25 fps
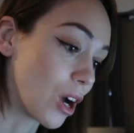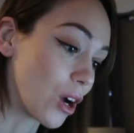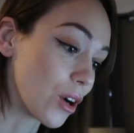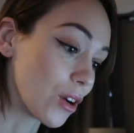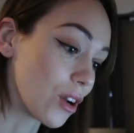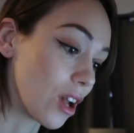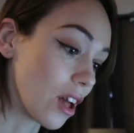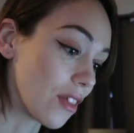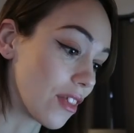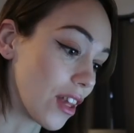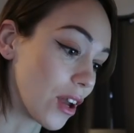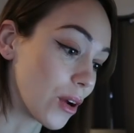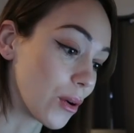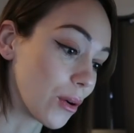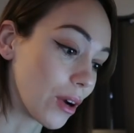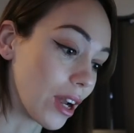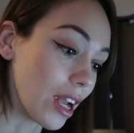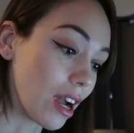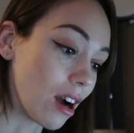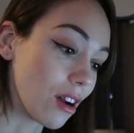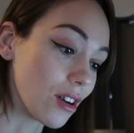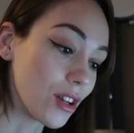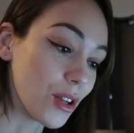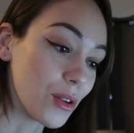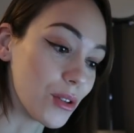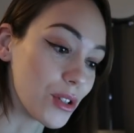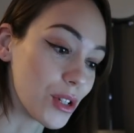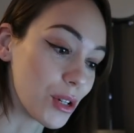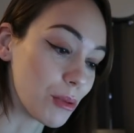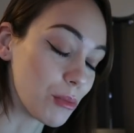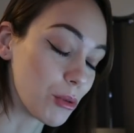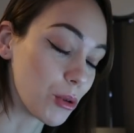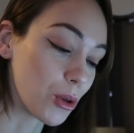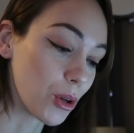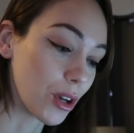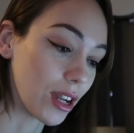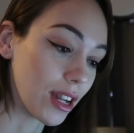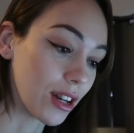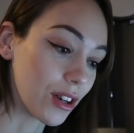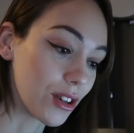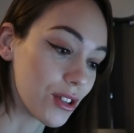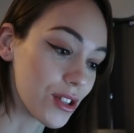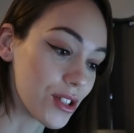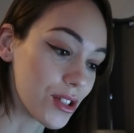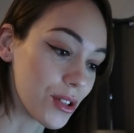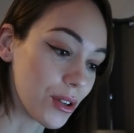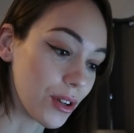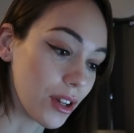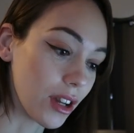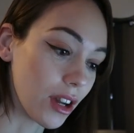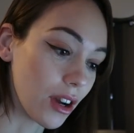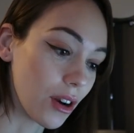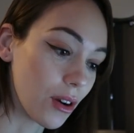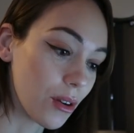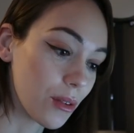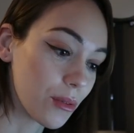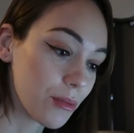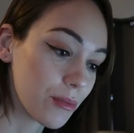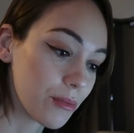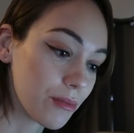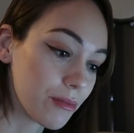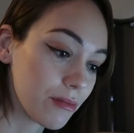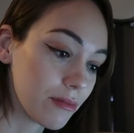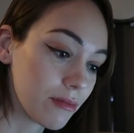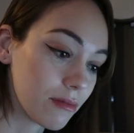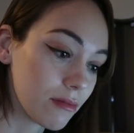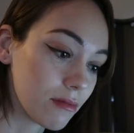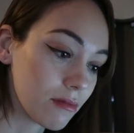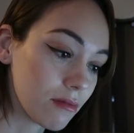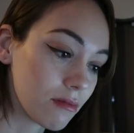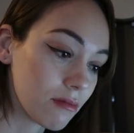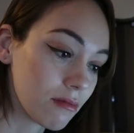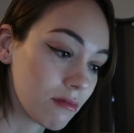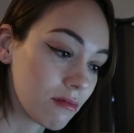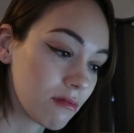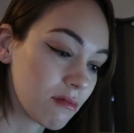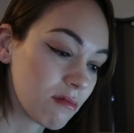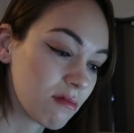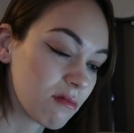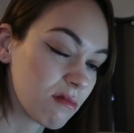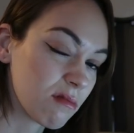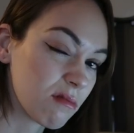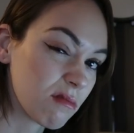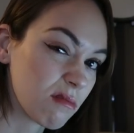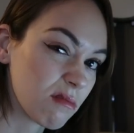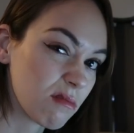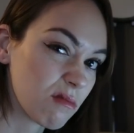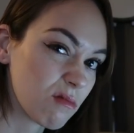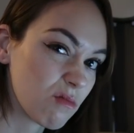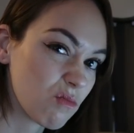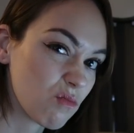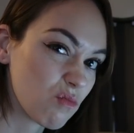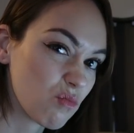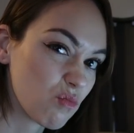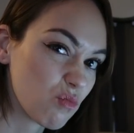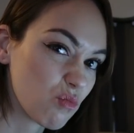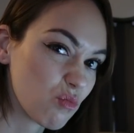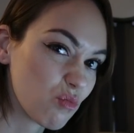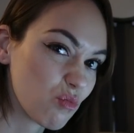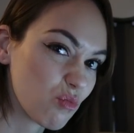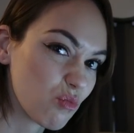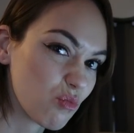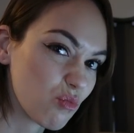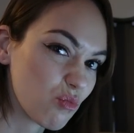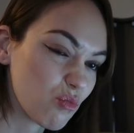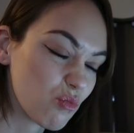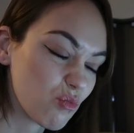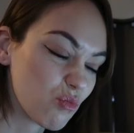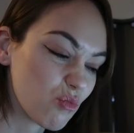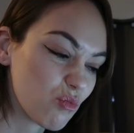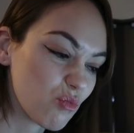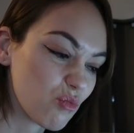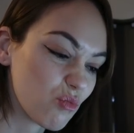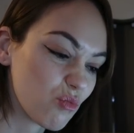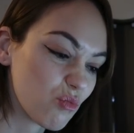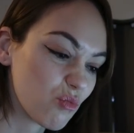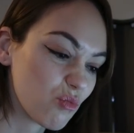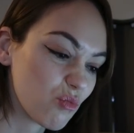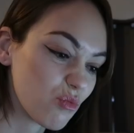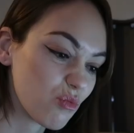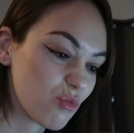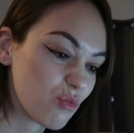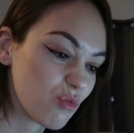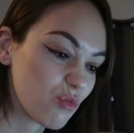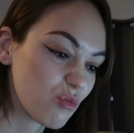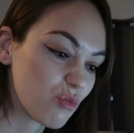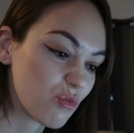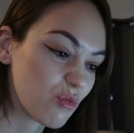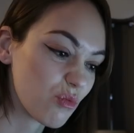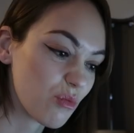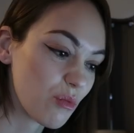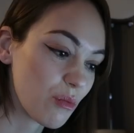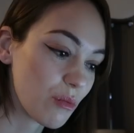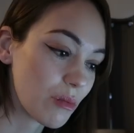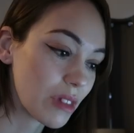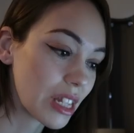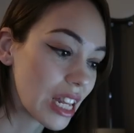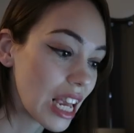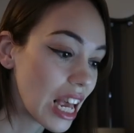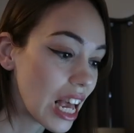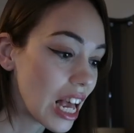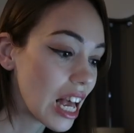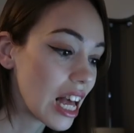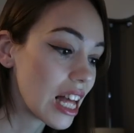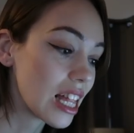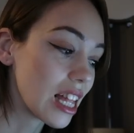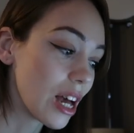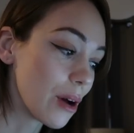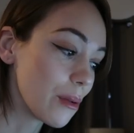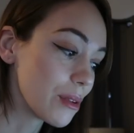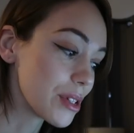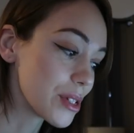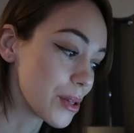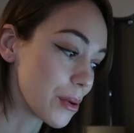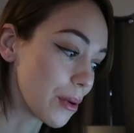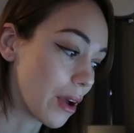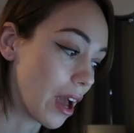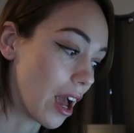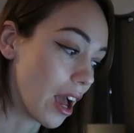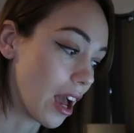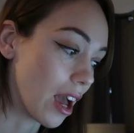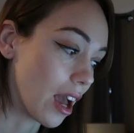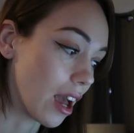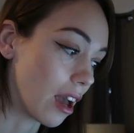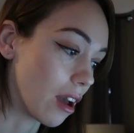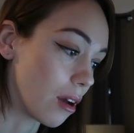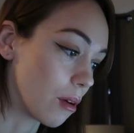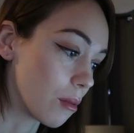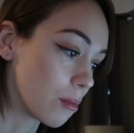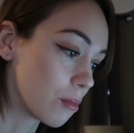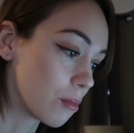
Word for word: are not that great on YouTube Creator Studio. That one's okay.